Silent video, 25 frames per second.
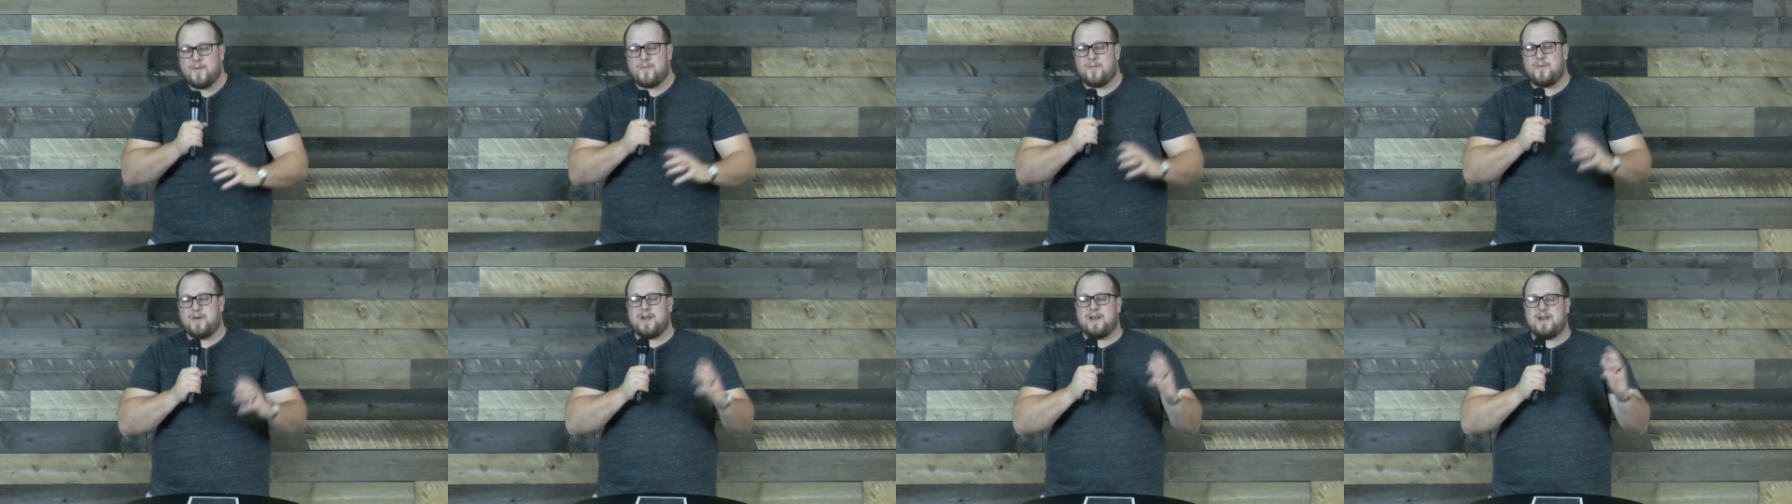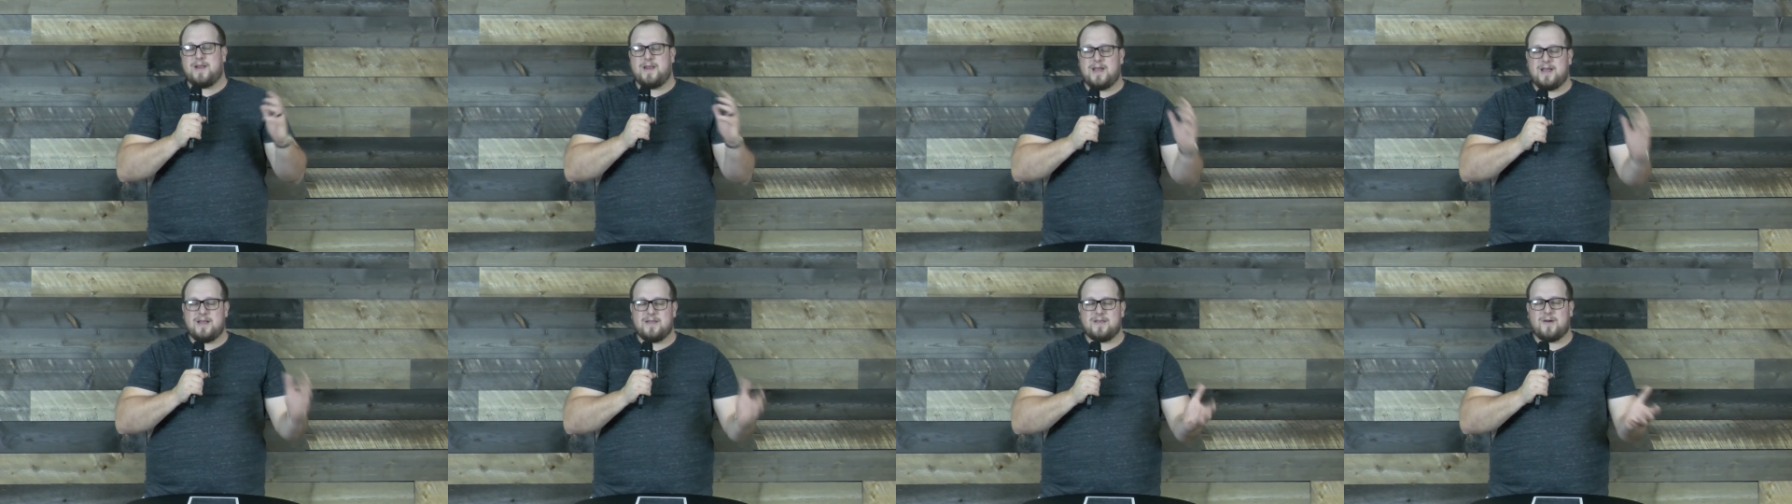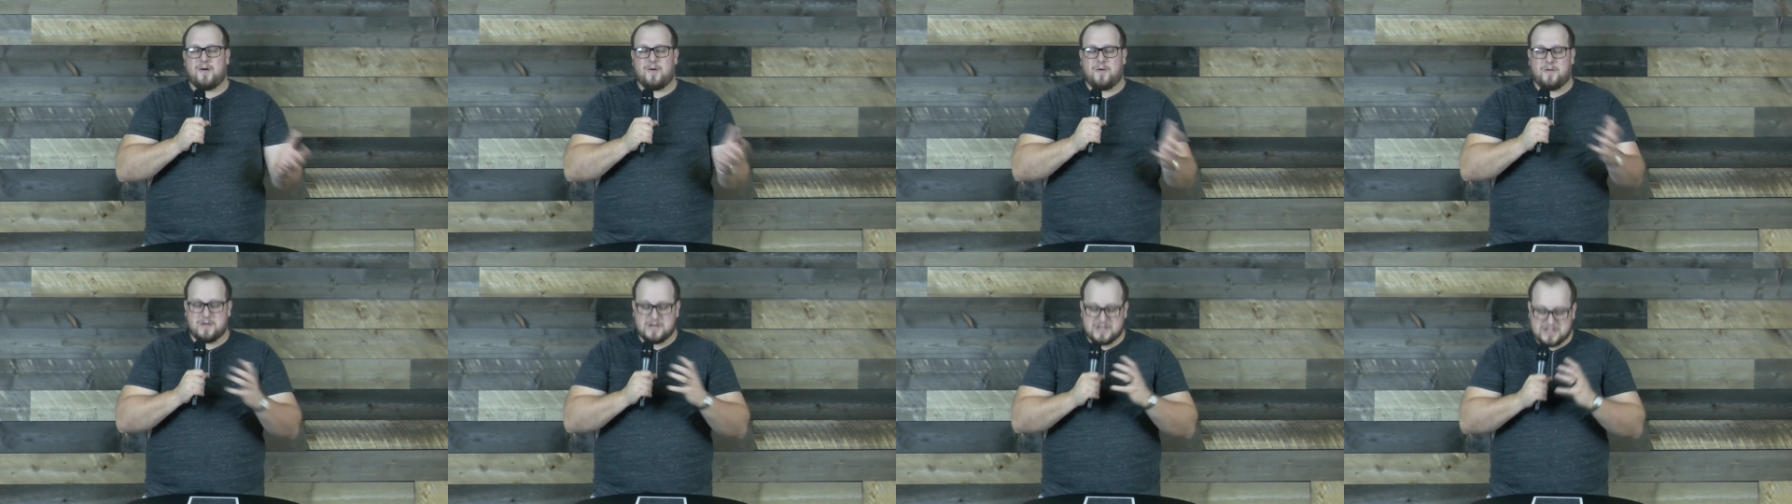we need
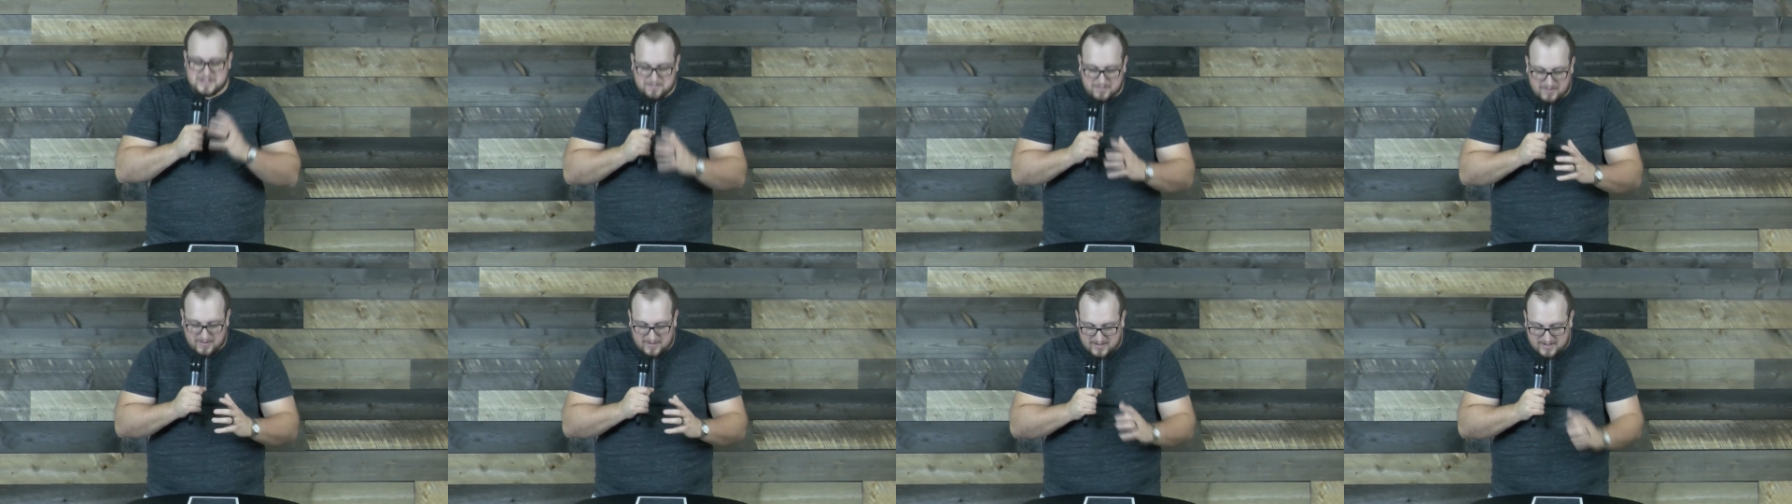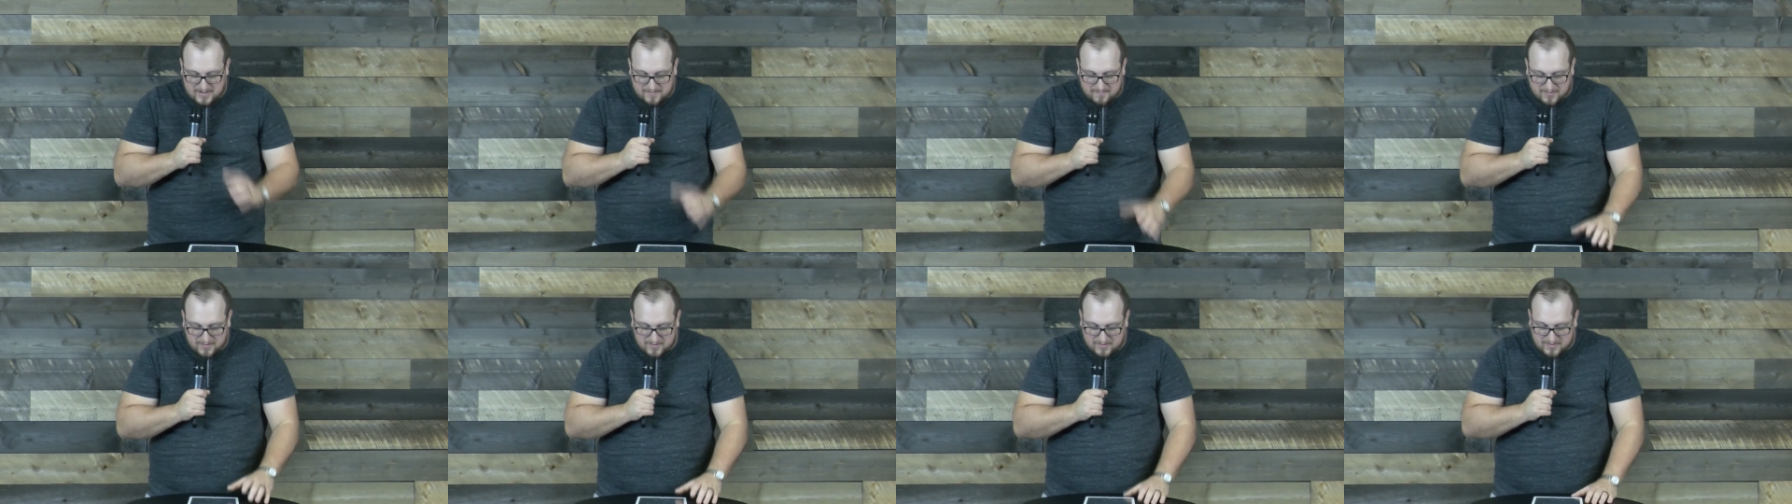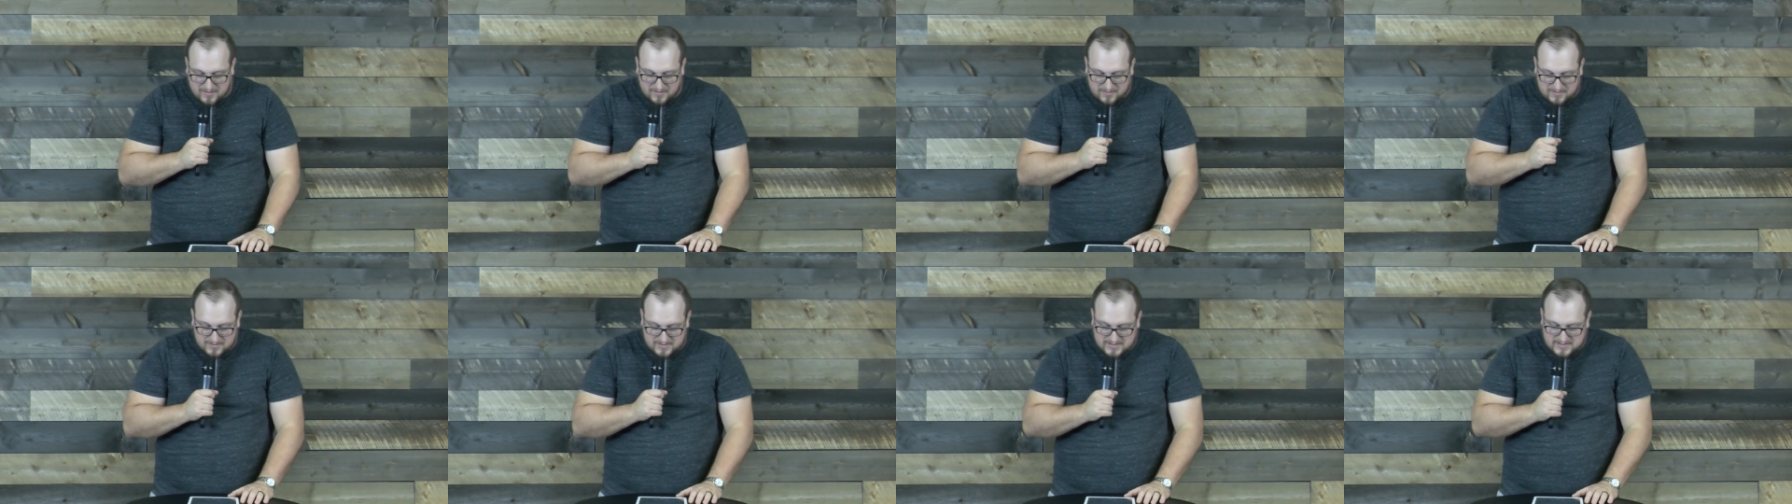the Holy Spirit to
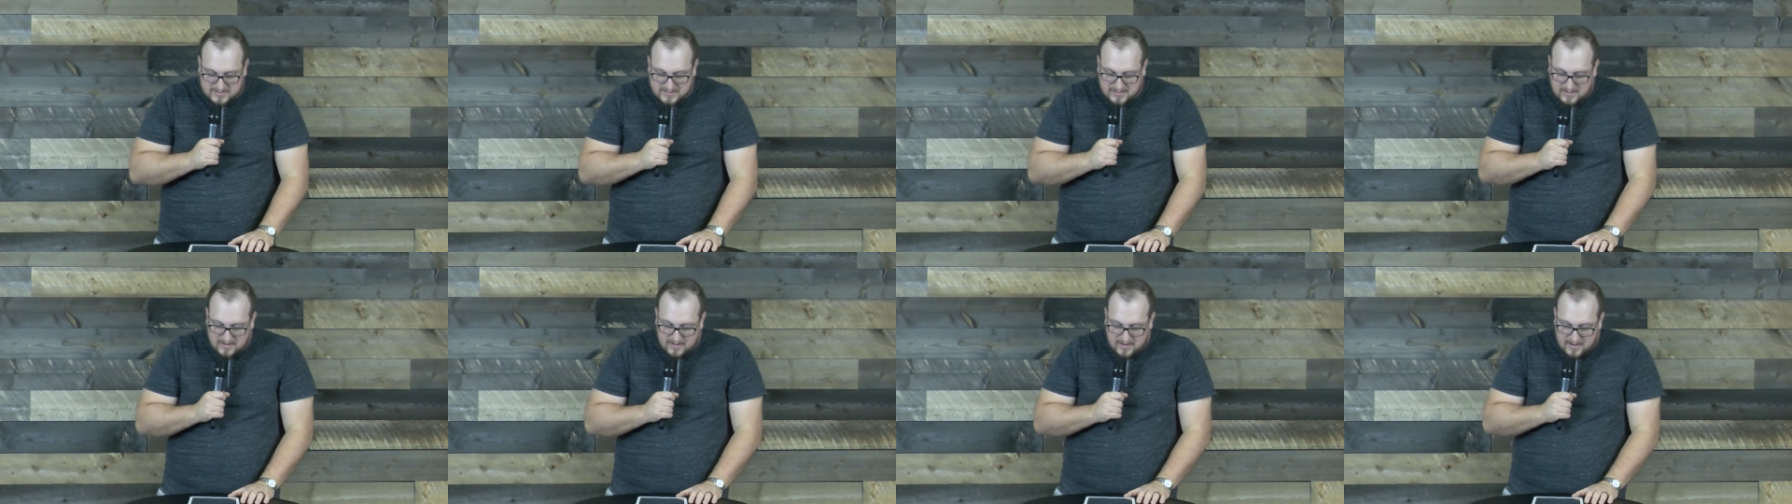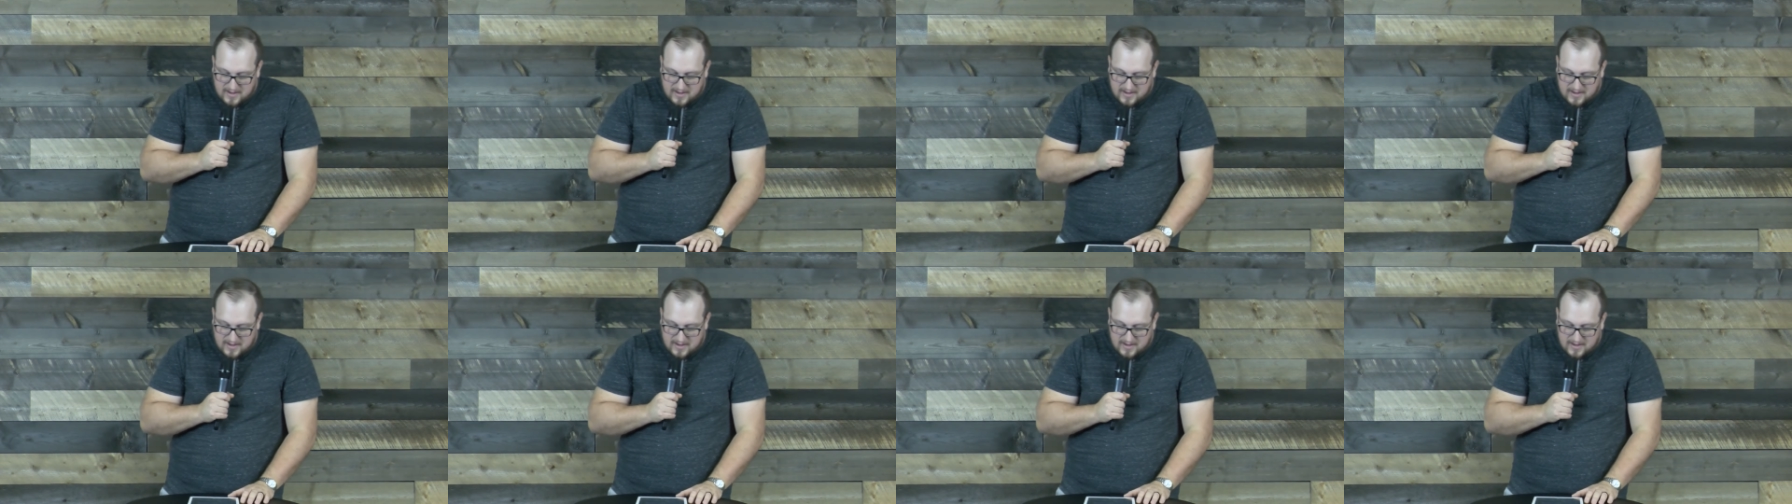produce